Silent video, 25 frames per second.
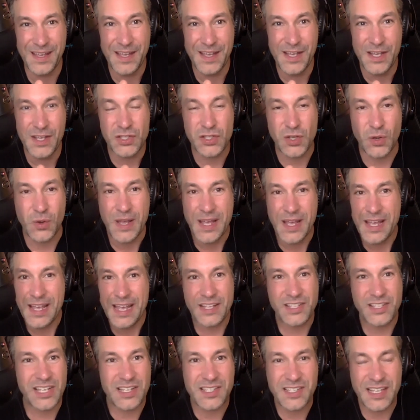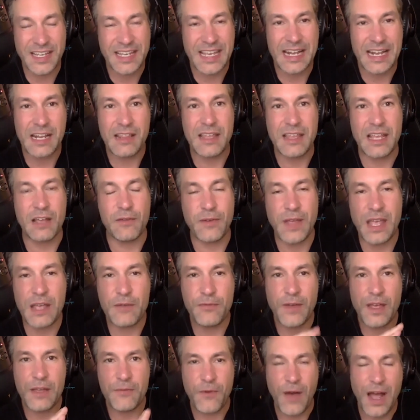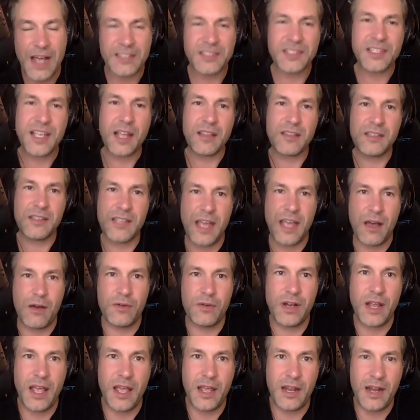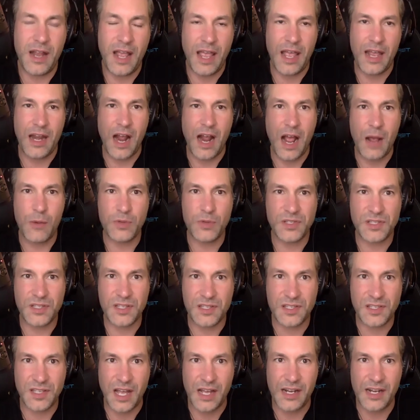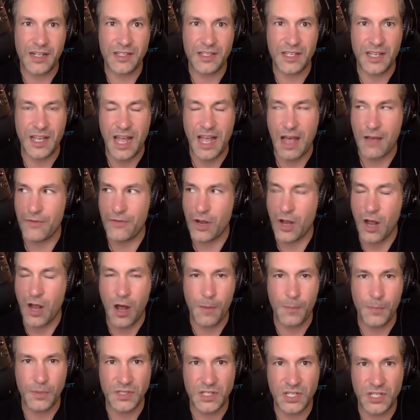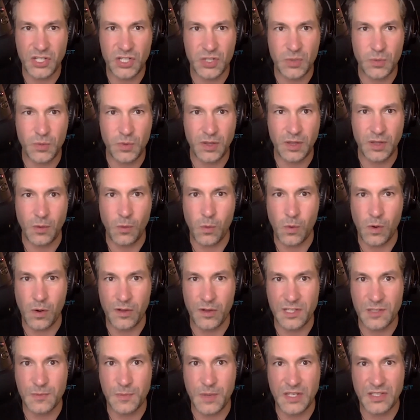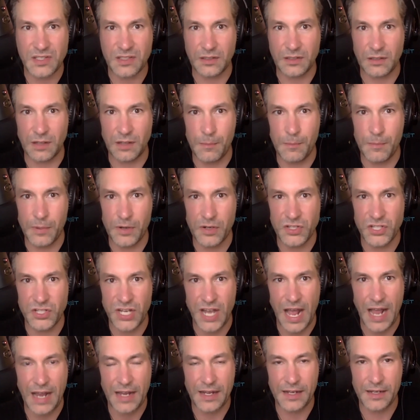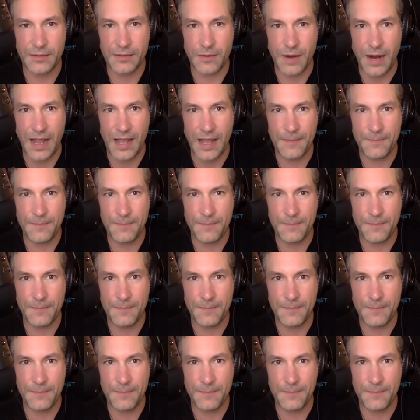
So it's like anything. If I sat down and I was decided to have a competition with the world's best lumberjack, right?